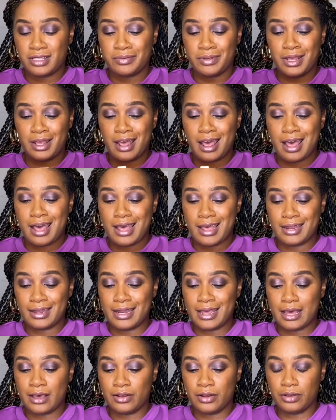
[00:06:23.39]
but I
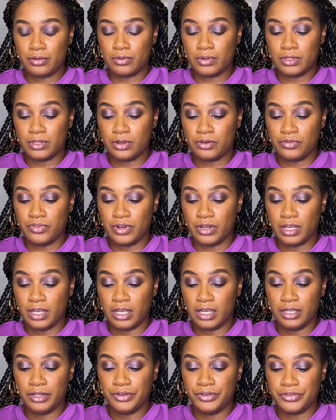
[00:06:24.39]
doubt it was over
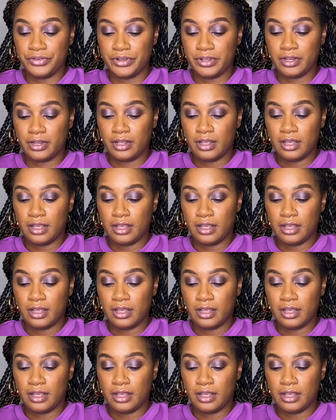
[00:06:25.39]
$100.